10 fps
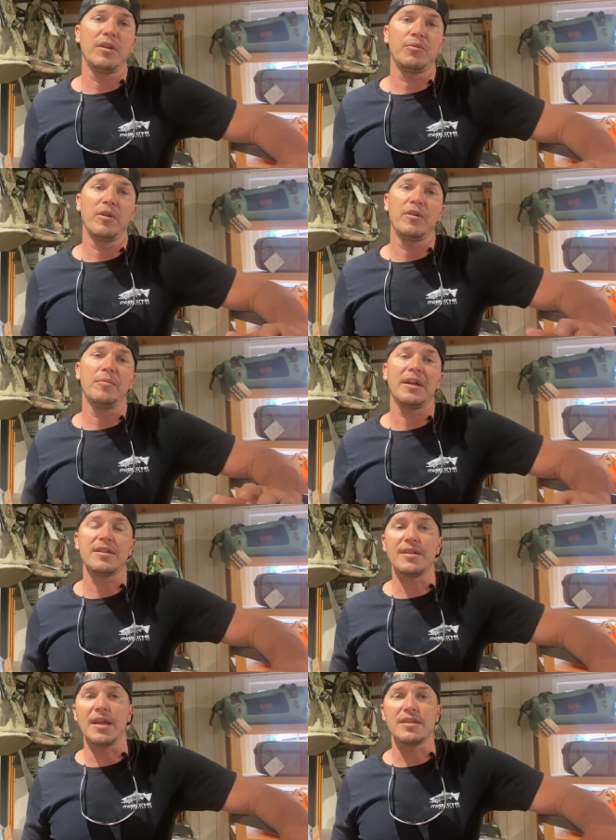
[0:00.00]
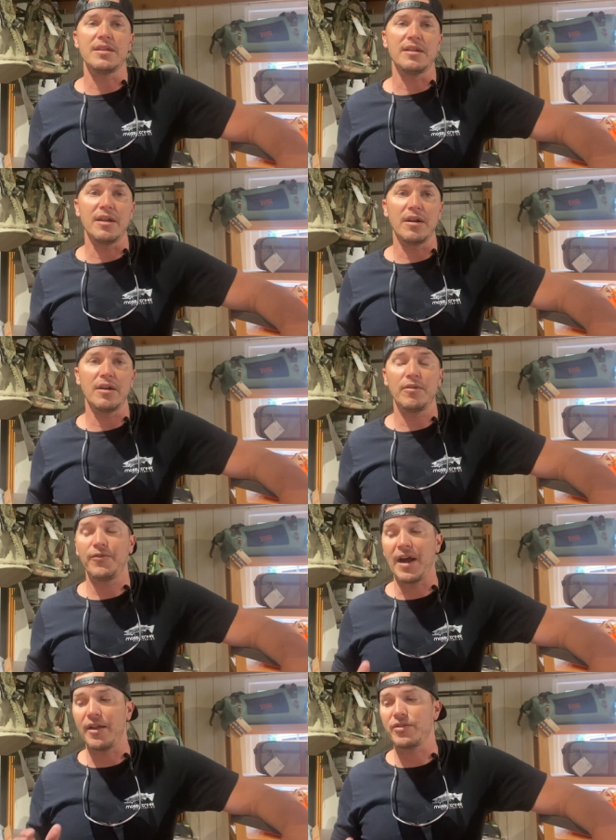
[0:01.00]
It's one of their biggest days of the year,
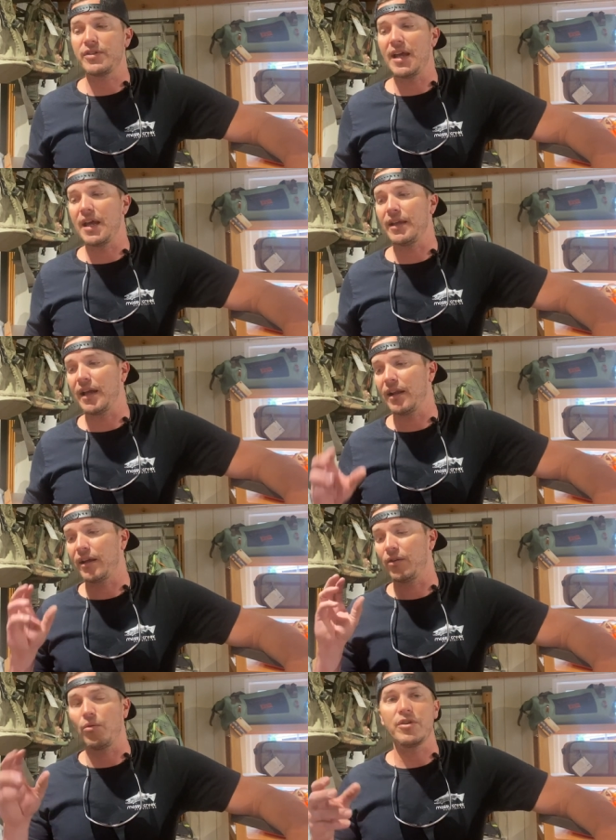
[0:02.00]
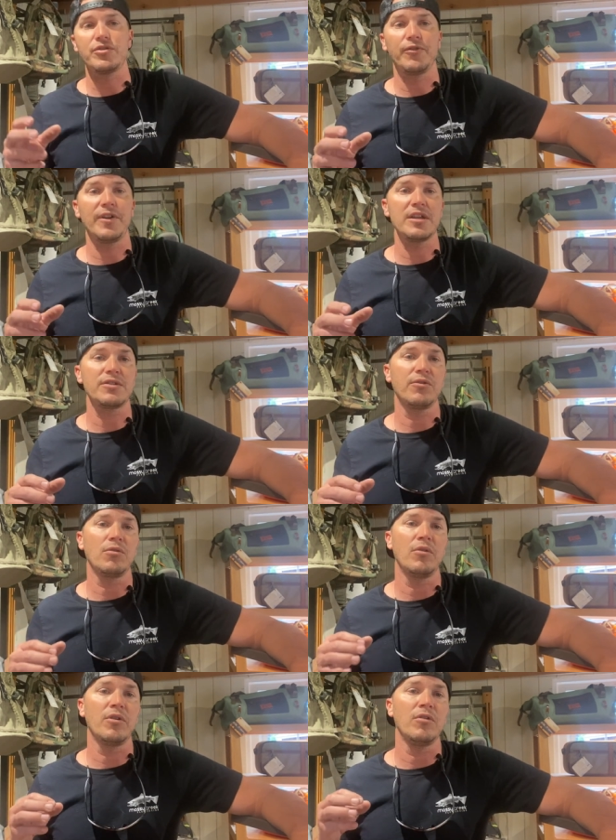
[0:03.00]
Father's Day. They got like an oyster festival
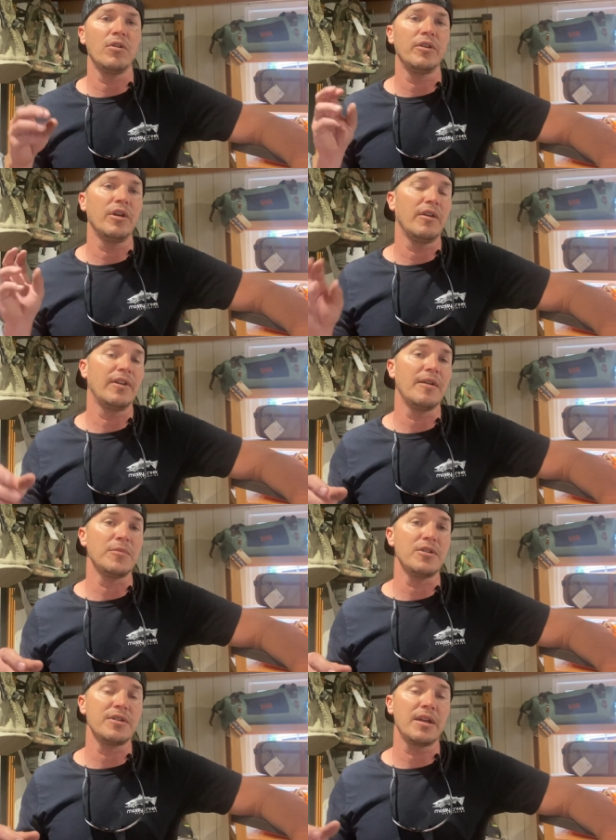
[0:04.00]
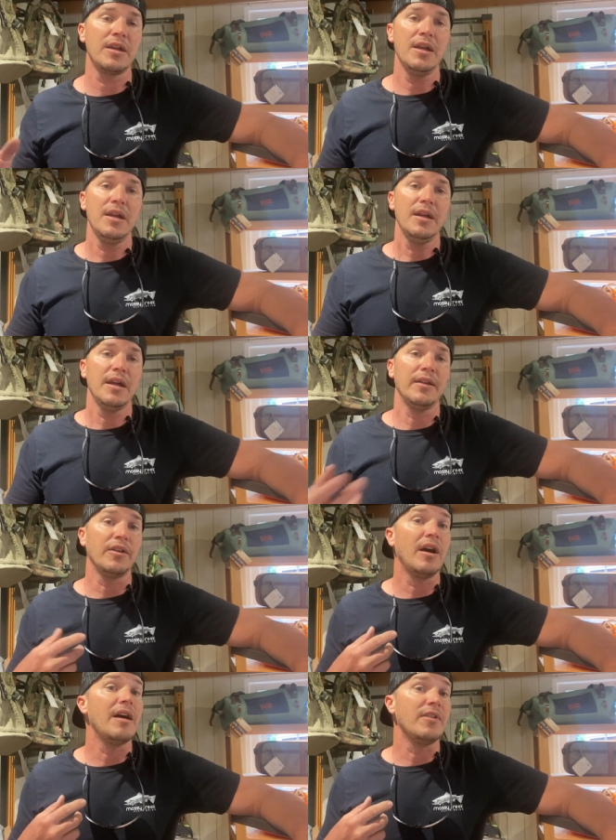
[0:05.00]
going on. They'll have live music, and then
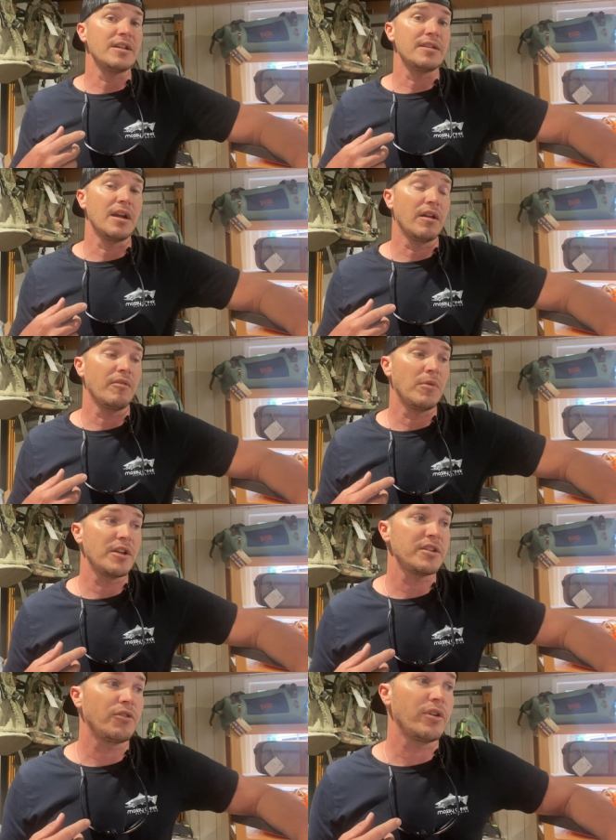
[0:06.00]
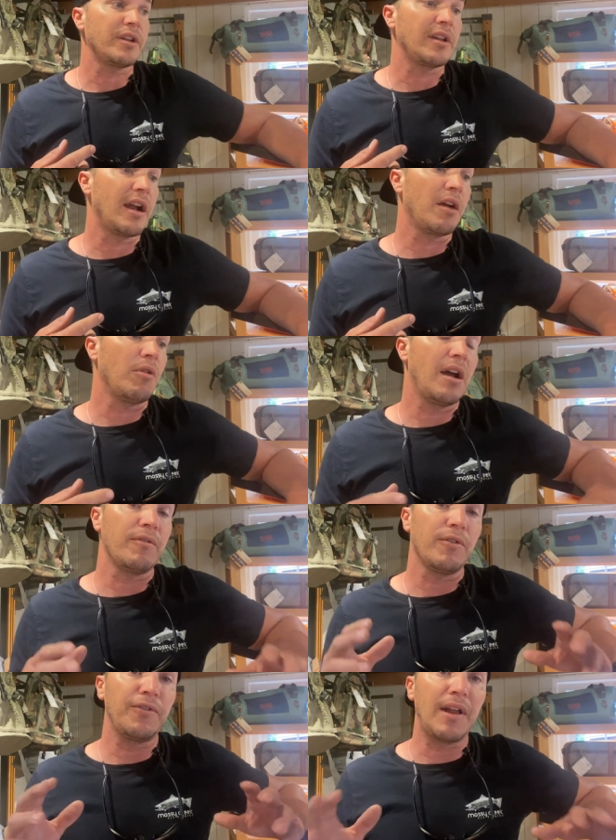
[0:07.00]
they'll have us there. They'll have Mossy Creek there. We'll have
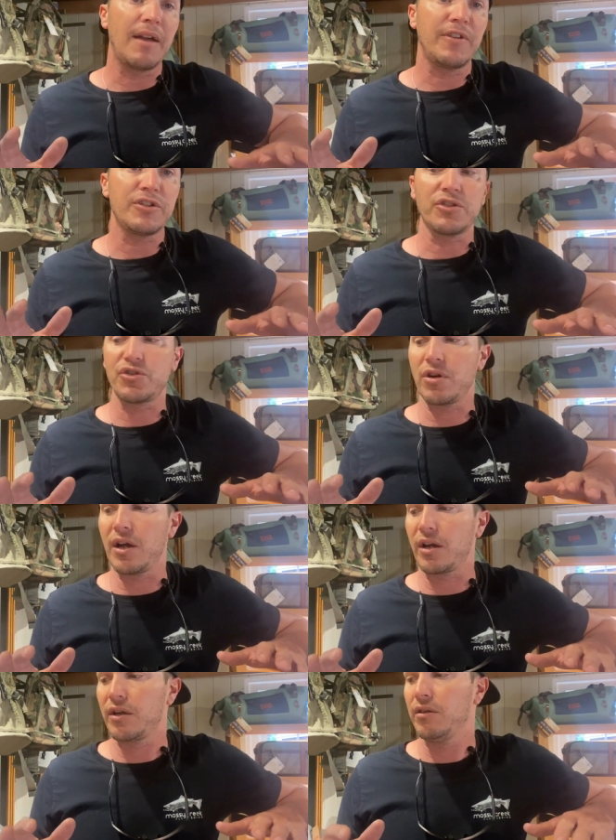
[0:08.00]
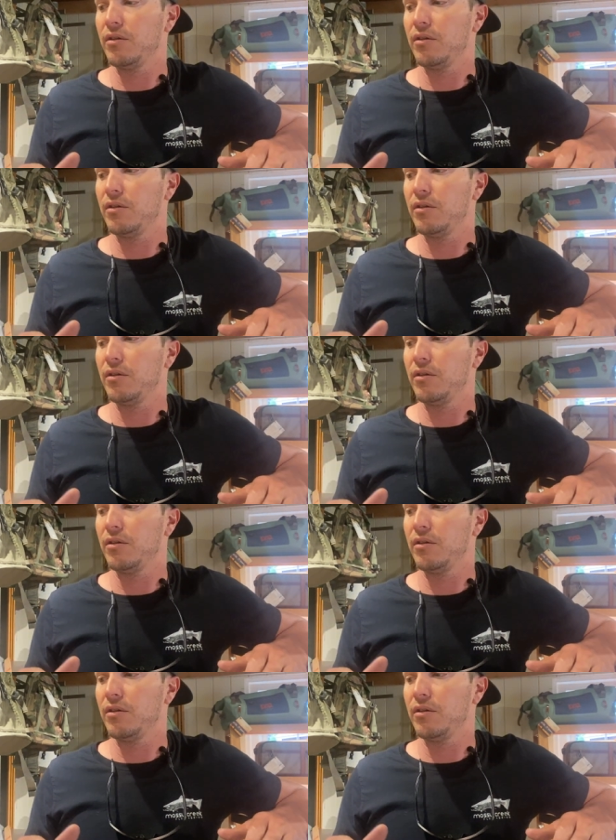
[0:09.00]
the fly fishing truck.